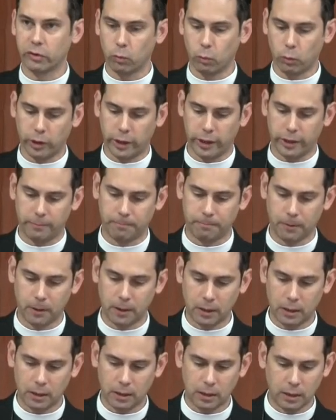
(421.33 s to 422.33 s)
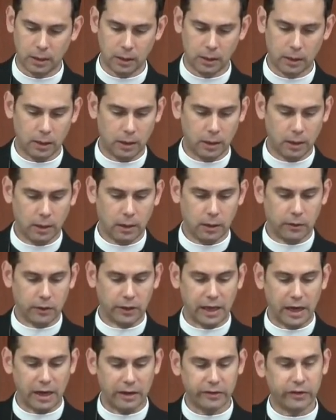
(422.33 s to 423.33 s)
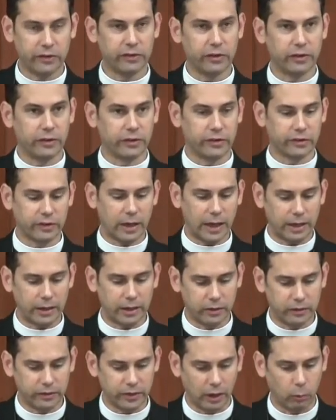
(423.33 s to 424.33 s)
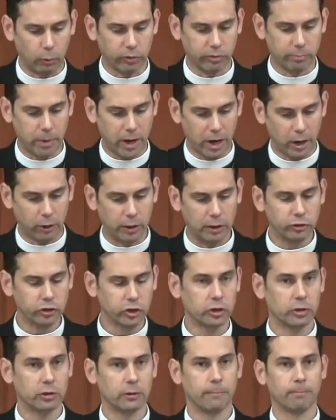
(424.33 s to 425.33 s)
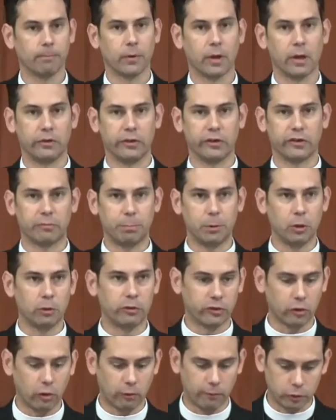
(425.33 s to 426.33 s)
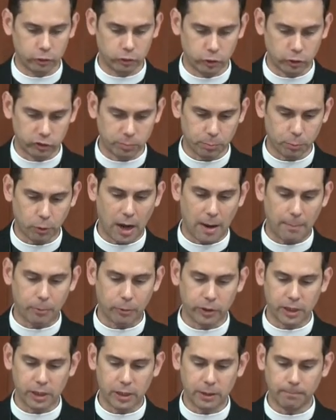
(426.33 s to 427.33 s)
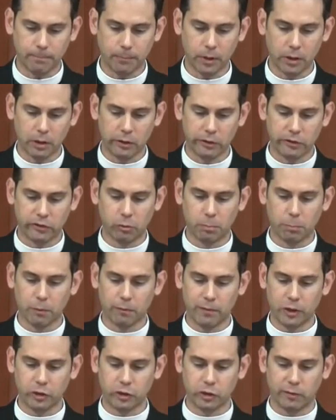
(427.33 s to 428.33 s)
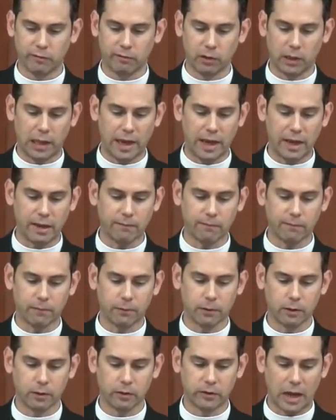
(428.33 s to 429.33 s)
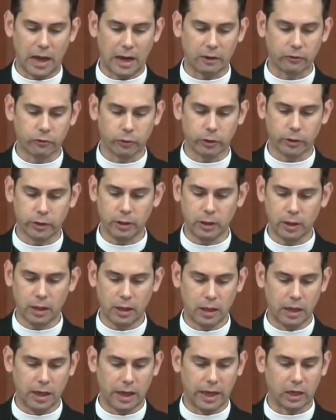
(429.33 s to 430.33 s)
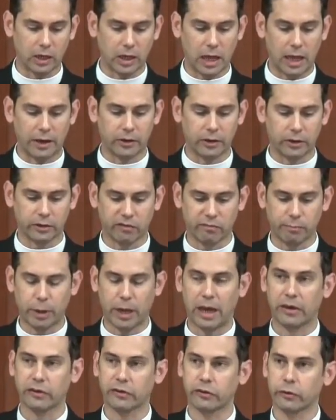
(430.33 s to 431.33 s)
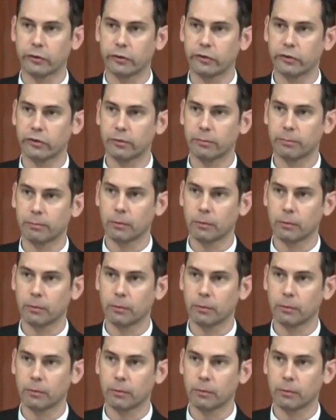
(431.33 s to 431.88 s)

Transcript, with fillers: in one. The cases it decided dealt with marriage, disputes over church property, supervision of life, doctrine, and conduct of pastors,